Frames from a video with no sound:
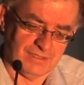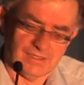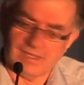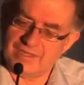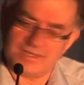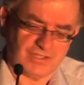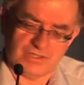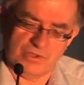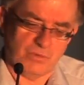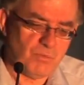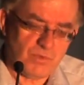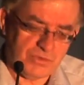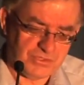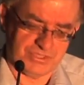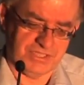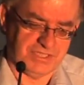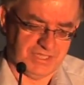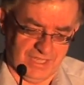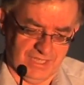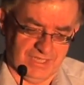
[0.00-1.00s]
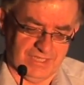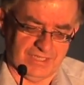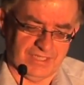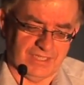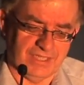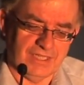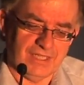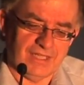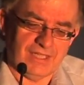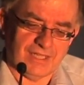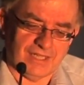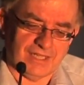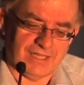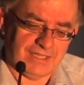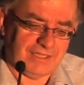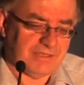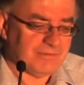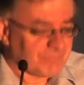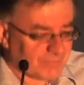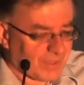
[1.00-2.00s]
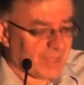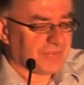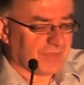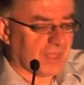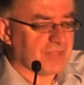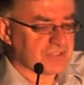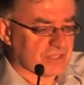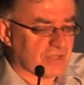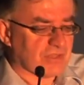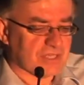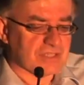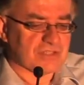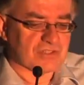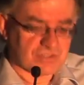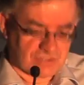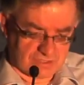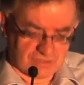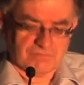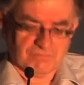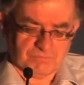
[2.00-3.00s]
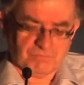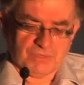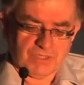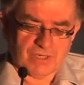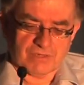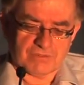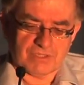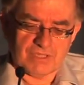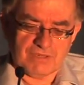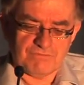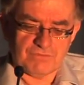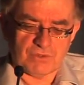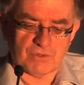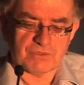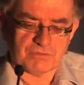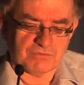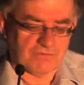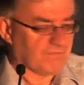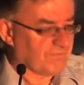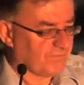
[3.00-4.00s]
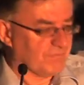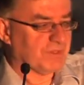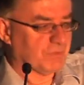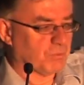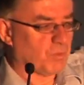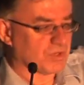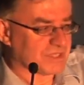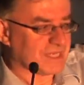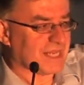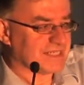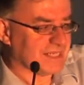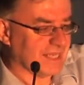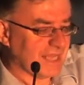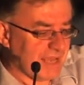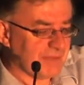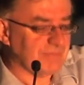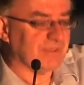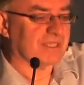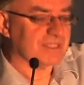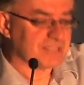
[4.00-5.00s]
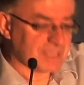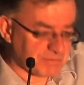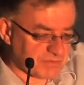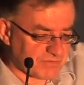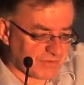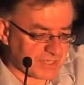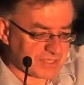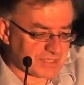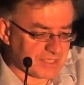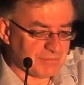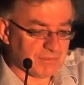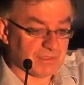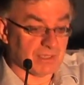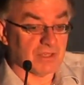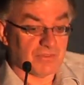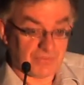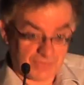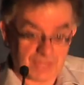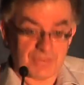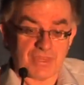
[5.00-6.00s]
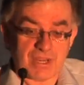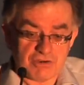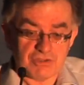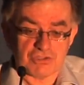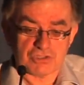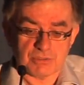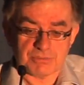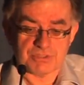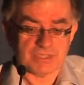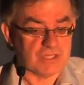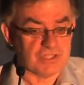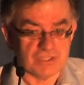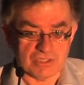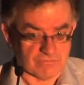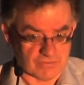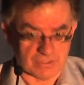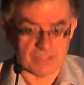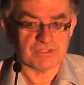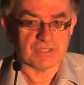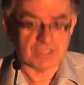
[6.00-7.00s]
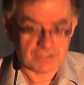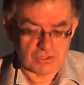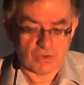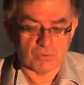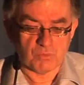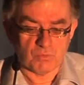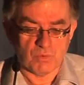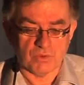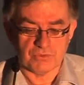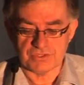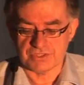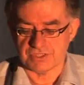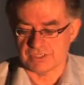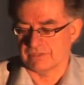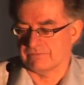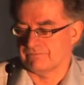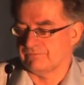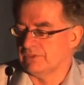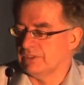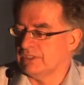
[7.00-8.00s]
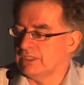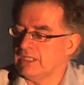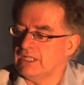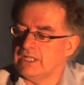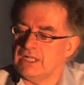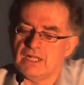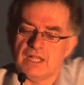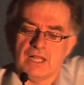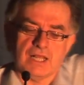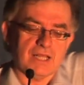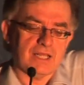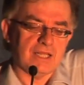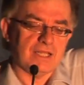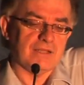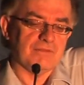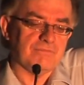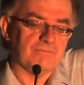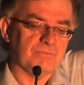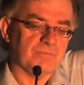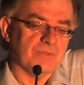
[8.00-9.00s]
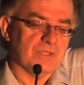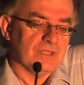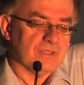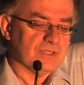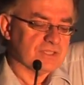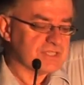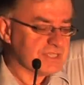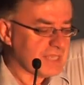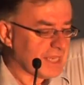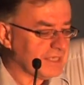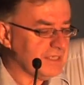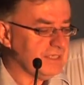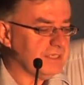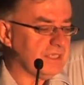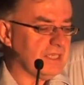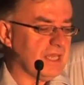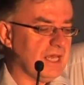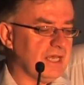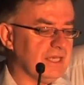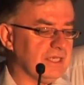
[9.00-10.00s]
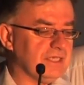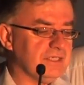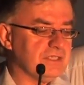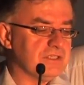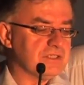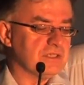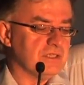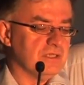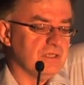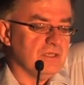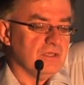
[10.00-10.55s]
and I don't want to die. And so they just, you know, even though what's actually happening seems very similar, their interpretation of it is they don't want it. The second kind